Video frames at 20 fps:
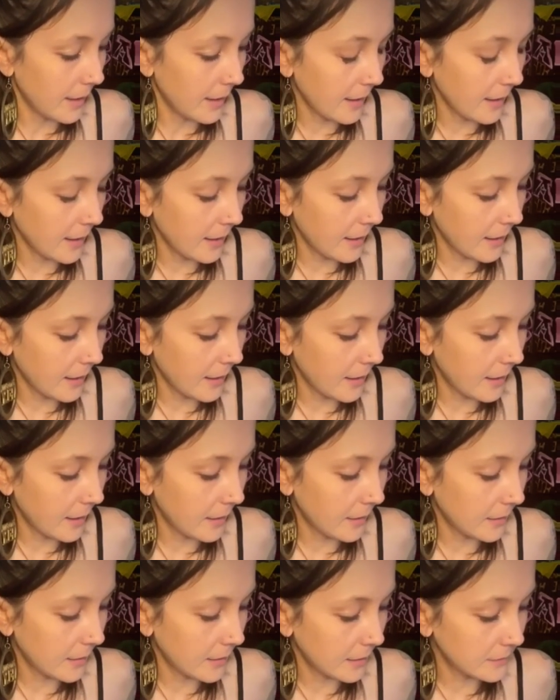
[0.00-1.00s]

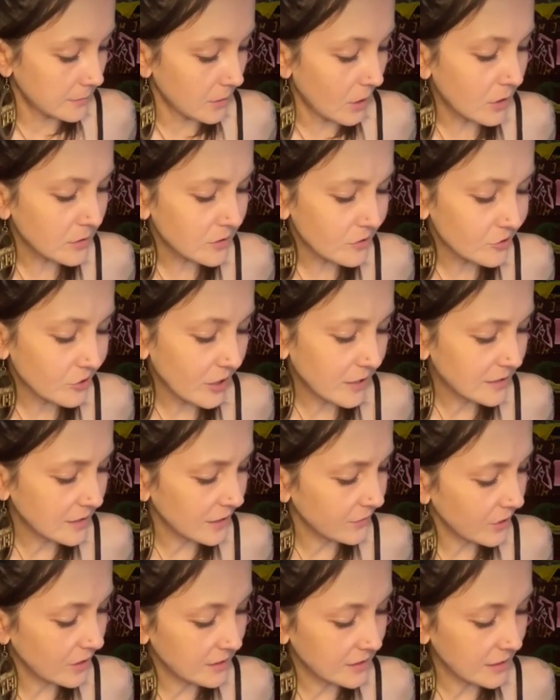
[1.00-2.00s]
And also trust
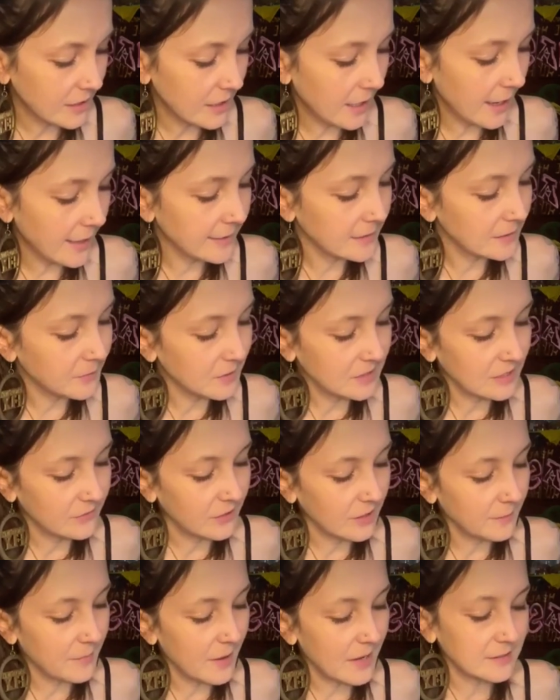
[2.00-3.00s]
if there's any kind of
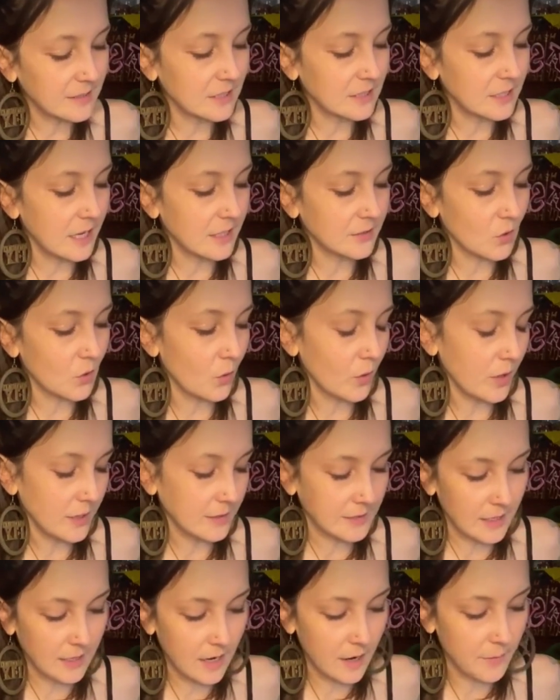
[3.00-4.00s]
specific message, as
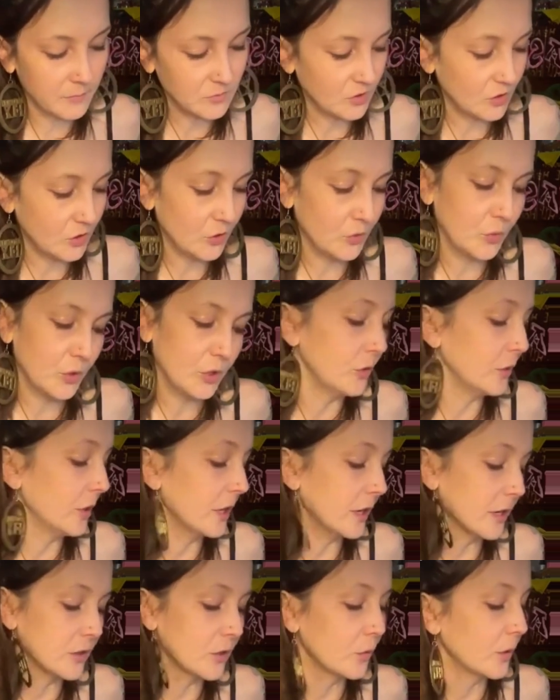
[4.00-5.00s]
always, that comes through when you
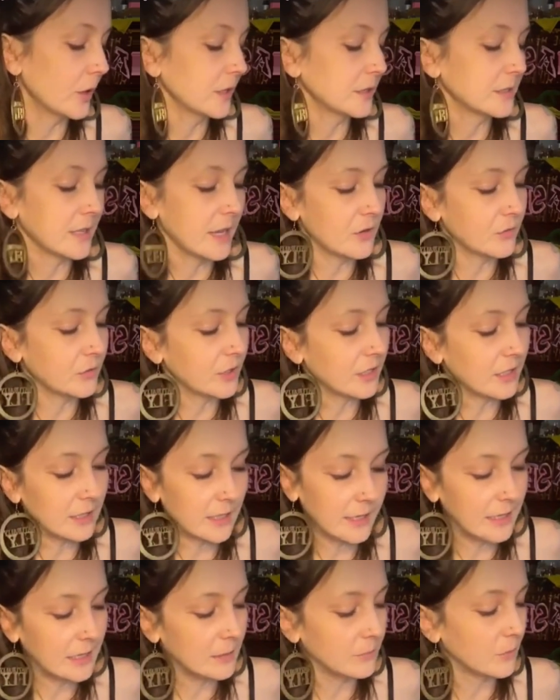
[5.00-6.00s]
hear the words like
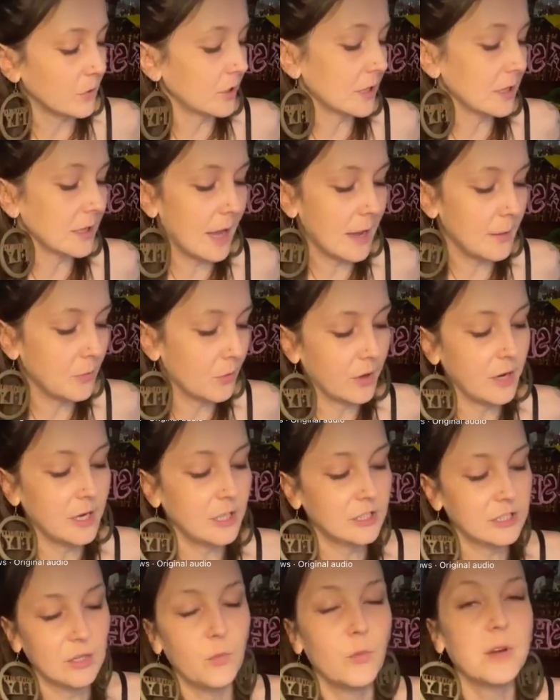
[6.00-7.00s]
reclaim or
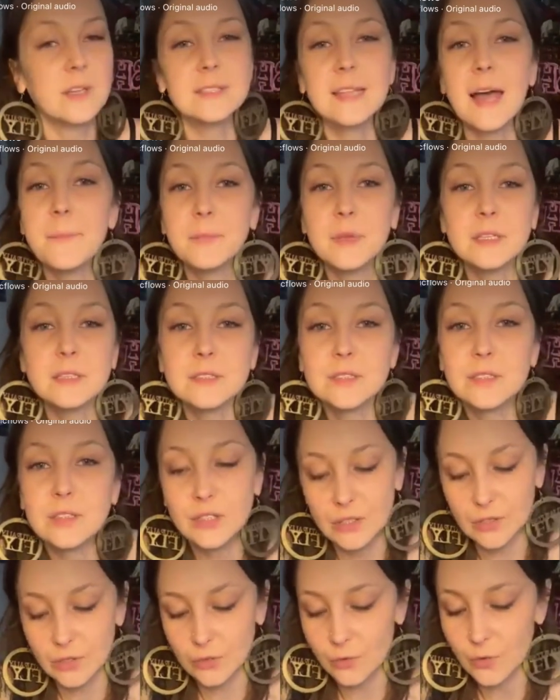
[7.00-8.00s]
collaboration. What does that mean to
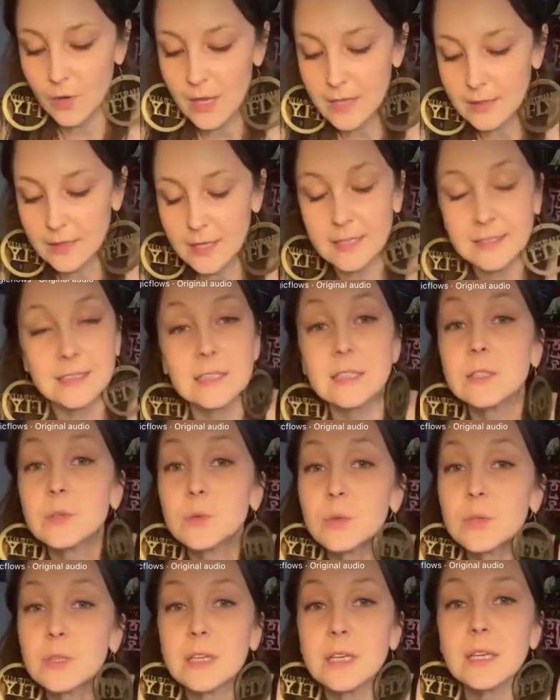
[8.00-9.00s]
you? That's
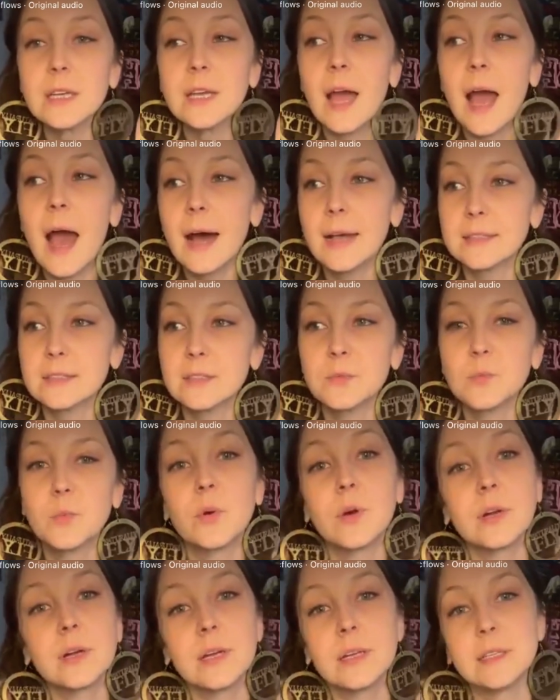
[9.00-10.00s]
equally as
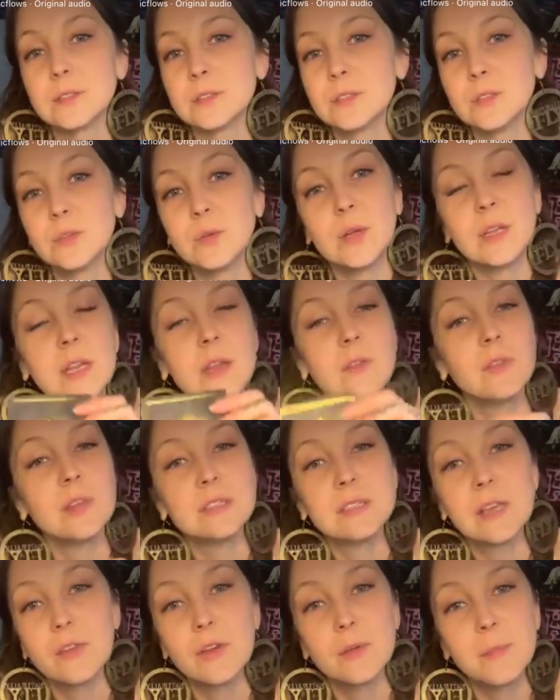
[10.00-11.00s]
important to any of
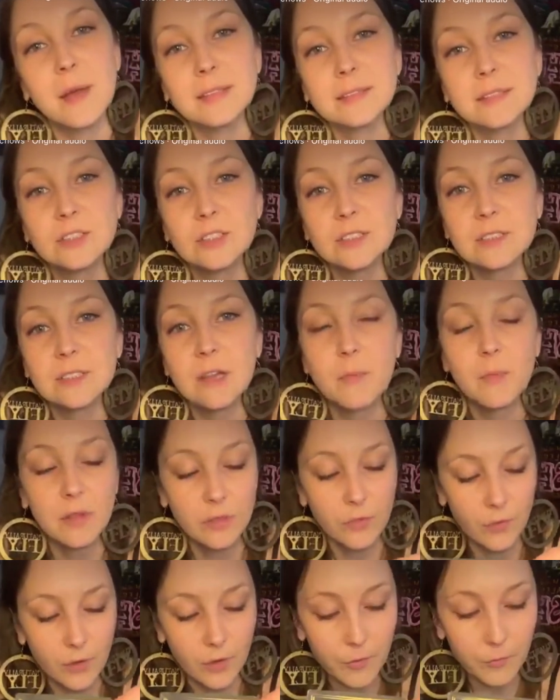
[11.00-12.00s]
these other messages
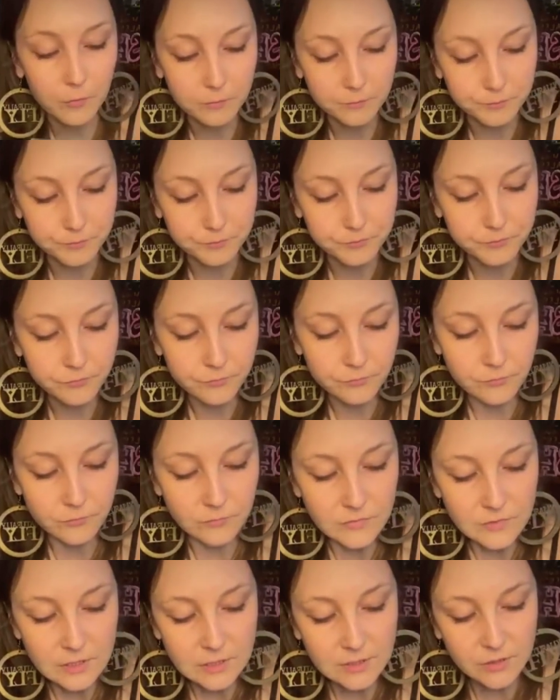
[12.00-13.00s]
coming through.
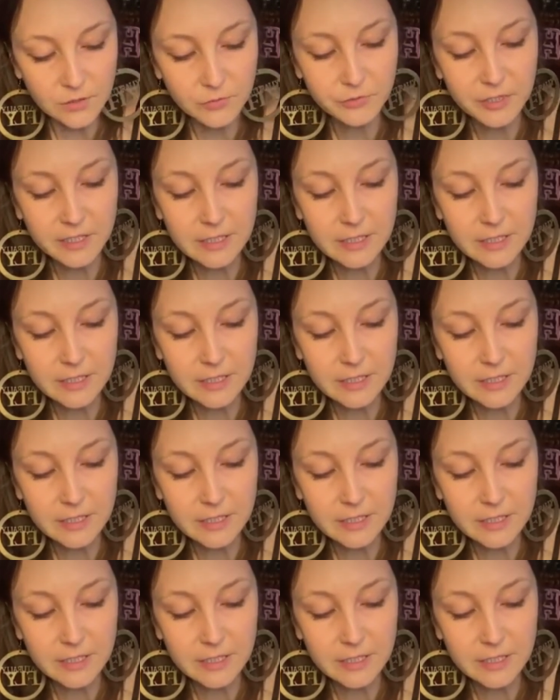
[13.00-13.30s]
So